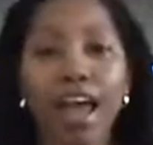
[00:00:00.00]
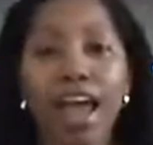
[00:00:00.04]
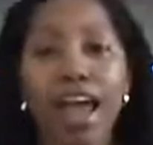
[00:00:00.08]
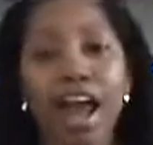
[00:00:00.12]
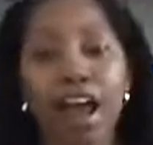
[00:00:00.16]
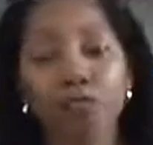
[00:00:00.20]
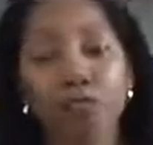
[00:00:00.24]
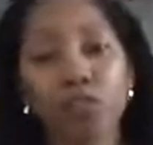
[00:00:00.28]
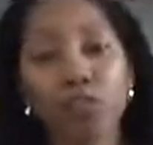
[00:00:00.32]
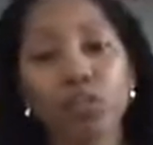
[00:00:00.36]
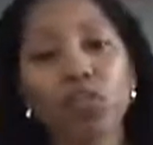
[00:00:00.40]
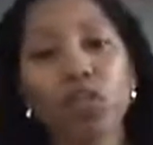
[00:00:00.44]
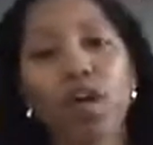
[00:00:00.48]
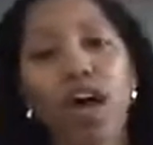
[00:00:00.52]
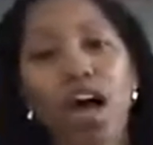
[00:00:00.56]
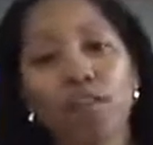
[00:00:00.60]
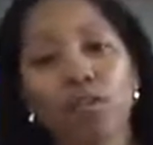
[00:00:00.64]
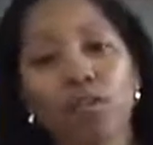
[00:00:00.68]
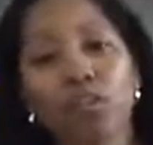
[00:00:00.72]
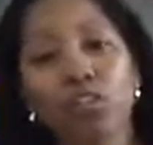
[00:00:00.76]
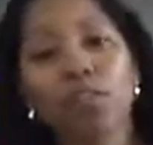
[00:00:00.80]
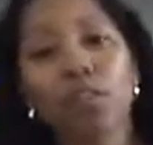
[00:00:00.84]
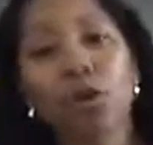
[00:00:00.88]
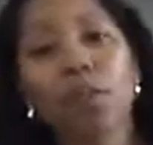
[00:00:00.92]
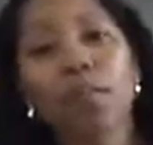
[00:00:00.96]
After you
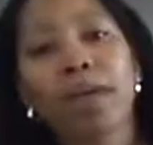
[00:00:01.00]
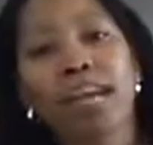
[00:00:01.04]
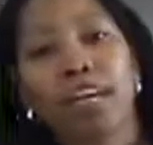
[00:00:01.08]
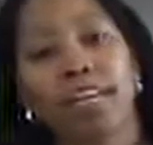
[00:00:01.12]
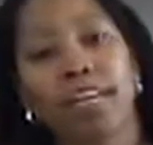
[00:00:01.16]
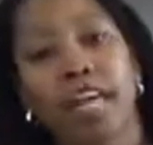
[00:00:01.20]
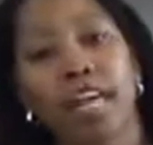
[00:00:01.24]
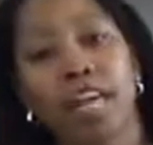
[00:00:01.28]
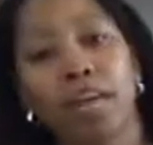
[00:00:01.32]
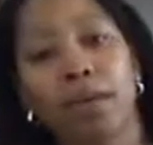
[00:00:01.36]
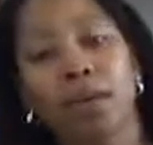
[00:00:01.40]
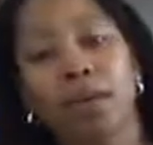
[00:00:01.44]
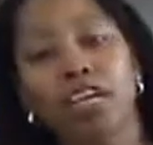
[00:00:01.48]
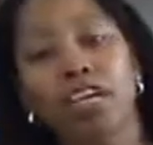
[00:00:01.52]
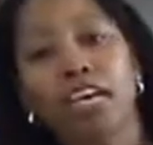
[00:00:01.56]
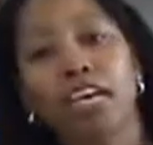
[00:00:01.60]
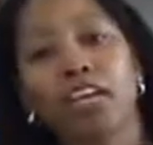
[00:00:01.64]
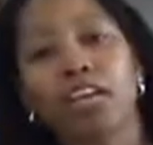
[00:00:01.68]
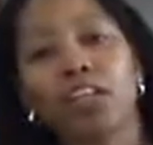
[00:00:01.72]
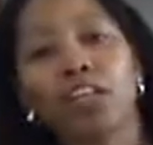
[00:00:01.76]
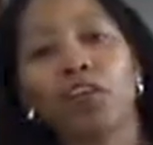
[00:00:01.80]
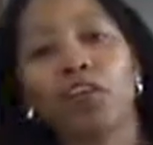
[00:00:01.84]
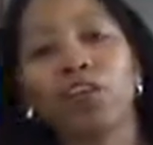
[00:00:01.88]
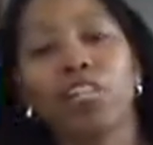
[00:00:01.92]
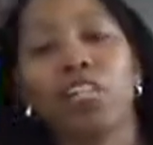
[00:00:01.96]
have your domain name,
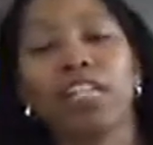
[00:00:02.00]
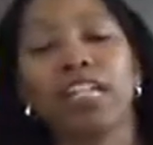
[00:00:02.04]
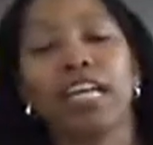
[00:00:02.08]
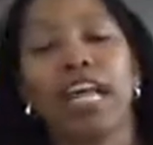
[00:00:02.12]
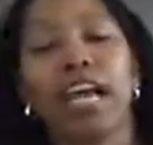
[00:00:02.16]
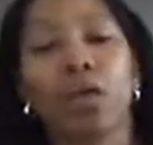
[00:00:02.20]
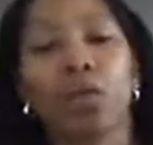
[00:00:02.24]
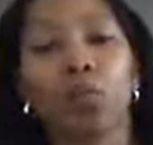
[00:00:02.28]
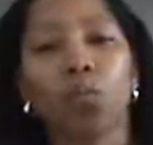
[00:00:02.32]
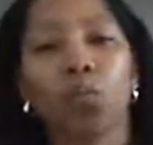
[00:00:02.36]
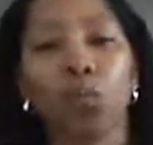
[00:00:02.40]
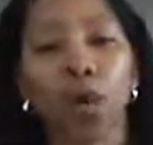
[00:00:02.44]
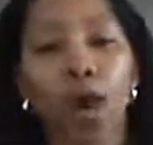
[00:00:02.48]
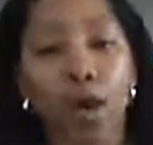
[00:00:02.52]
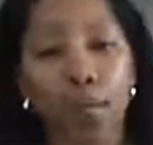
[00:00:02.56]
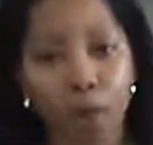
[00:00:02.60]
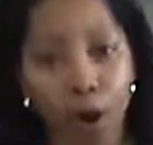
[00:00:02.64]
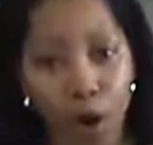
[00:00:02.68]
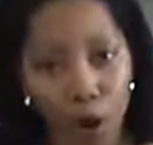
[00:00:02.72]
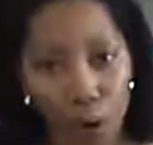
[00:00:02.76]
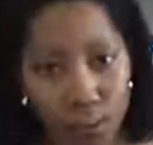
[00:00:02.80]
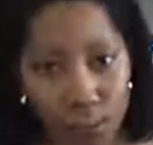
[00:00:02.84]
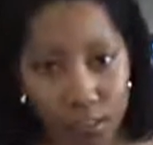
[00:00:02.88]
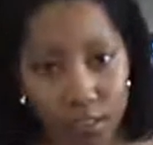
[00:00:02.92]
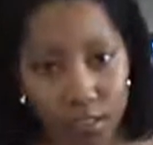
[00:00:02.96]
you need a web
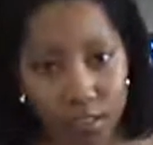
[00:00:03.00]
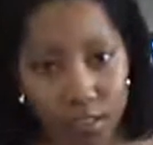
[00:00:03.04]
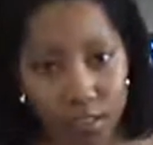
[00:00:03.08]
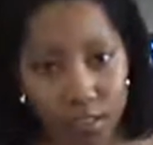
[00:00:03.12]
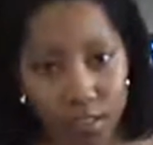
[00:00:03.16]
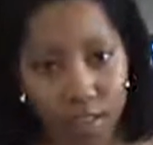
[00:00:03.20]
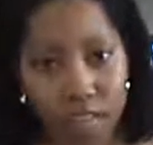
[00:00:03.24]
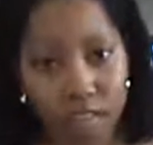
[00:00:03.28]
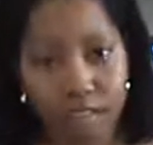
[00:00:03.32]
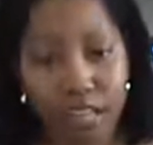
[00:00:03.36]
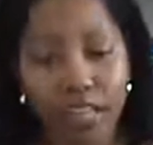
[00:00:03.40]
host.